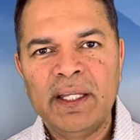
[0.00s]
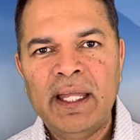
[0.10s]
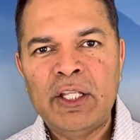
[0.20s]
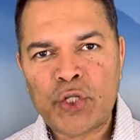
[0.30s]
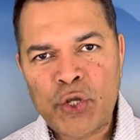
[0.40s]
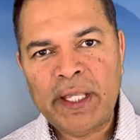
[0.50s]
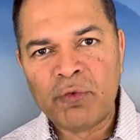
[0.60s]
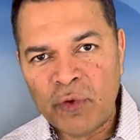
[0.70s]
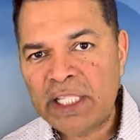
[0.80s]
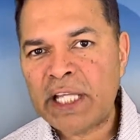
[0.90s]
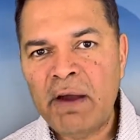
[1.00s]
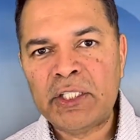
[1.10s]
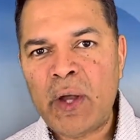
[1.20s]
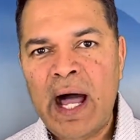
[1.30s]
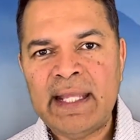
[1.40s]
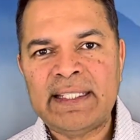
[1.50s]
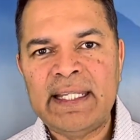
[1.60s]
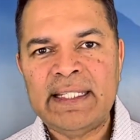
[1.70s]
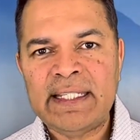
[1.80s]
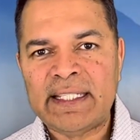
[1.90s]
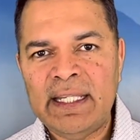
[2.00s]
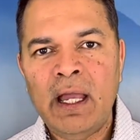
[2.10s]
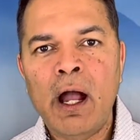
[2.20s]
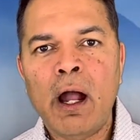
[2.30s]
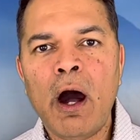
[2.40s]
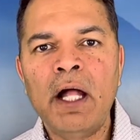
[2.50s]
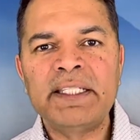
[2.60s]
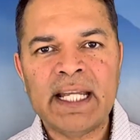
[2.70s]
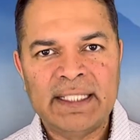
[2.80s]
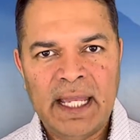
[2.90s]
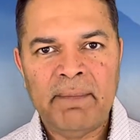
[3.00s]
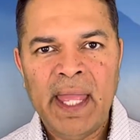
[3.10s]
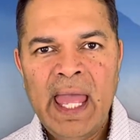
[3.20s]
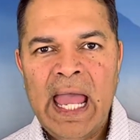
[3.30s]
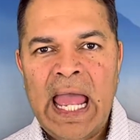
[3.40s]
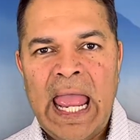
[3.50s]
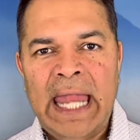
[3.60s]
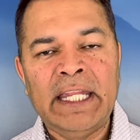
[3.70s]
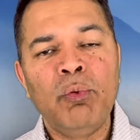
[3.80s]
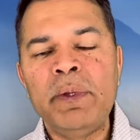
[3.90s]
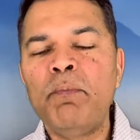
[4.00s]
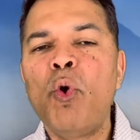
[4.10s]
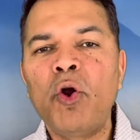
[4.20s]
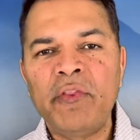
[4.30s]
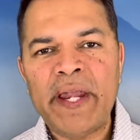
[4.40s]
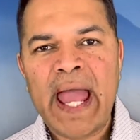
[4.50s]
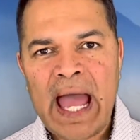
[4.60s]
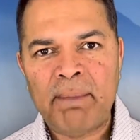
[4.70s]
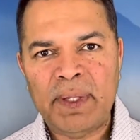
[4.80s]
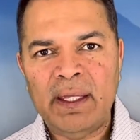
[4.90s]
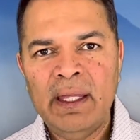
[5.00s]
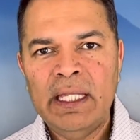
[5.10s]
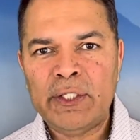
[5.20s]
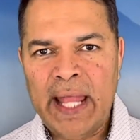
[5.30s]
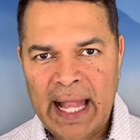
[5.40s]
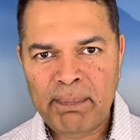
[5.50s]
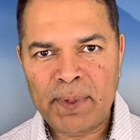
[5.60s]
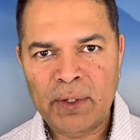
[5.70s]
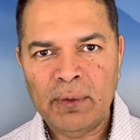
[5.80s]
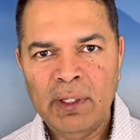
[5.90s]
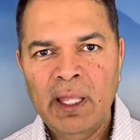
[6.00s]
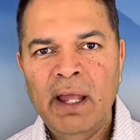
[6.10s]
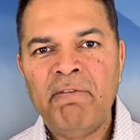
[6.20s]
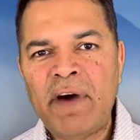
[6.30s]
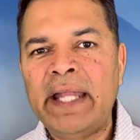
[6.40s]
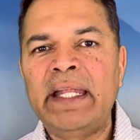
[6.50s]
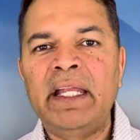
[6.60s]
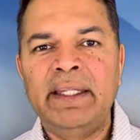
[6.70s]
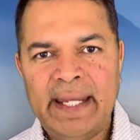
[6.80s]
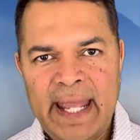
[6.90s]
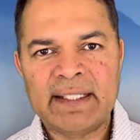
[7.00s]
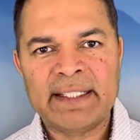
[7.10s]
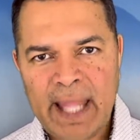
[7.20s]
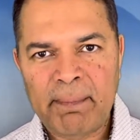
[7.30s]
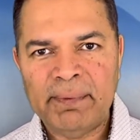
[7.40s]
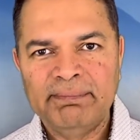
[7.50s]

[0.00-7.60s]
So you can reach out to ICTC, contact them, and they'll be more than happy to help you finding the next step.